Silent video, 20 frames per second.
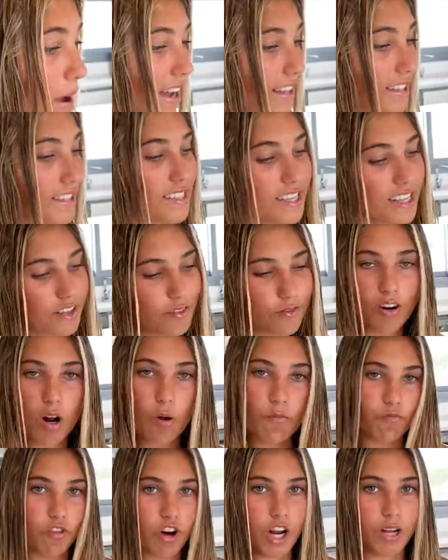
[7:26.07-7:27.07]
and see the
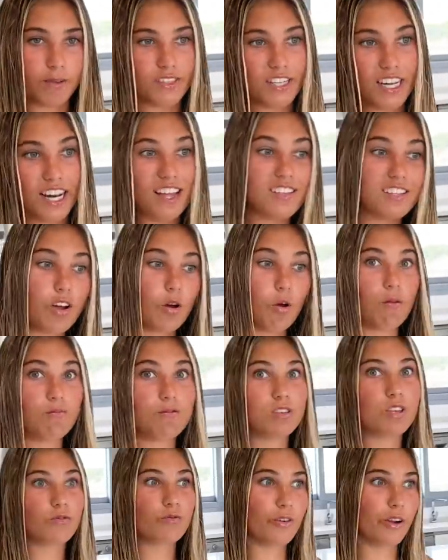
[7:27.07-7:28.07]
front room. So let's go up
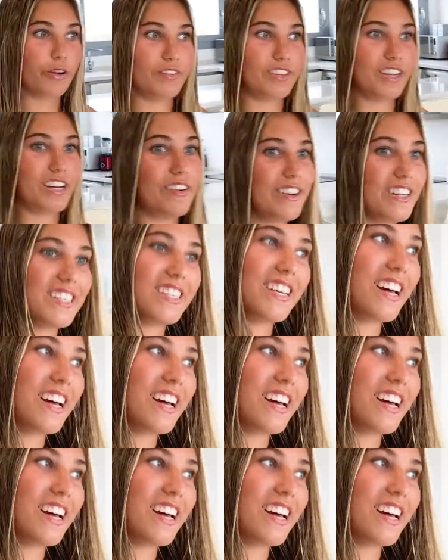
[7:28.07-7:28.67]
to the roof terrace,